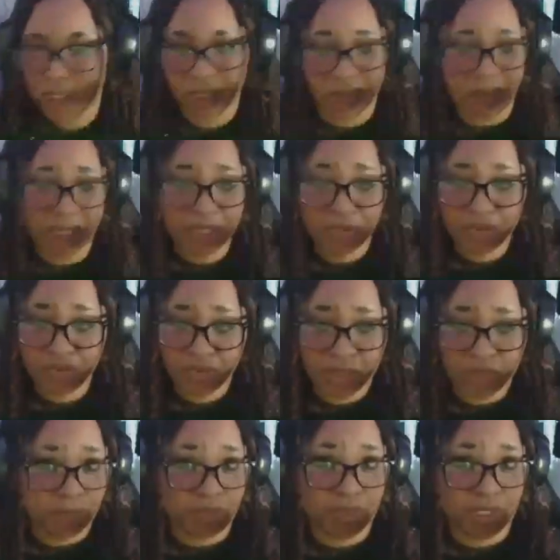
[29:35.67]
It might look
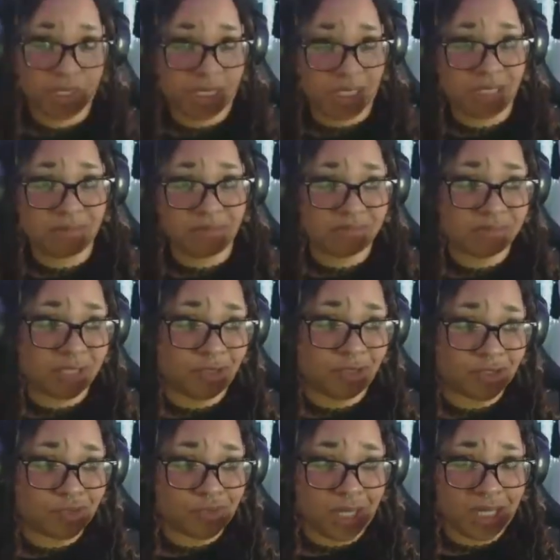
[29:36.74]
really pretty if
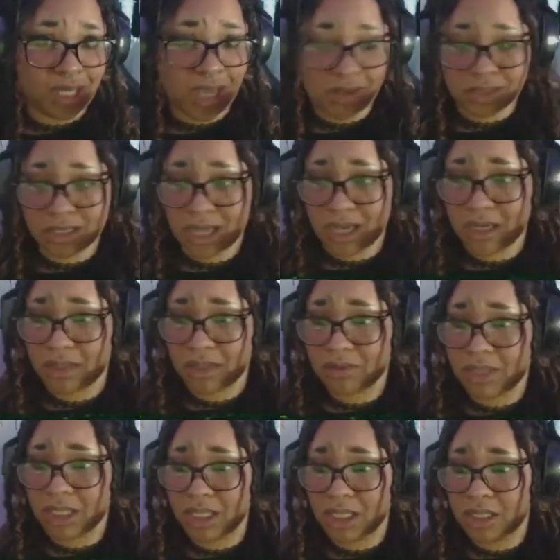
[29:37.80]
it's raining outside and you
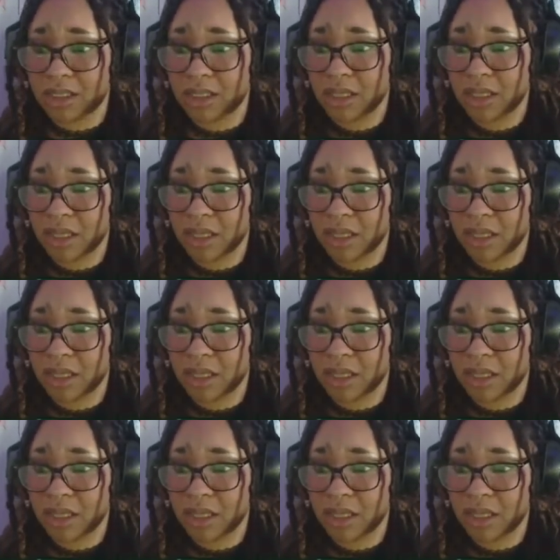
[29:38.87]
can eat.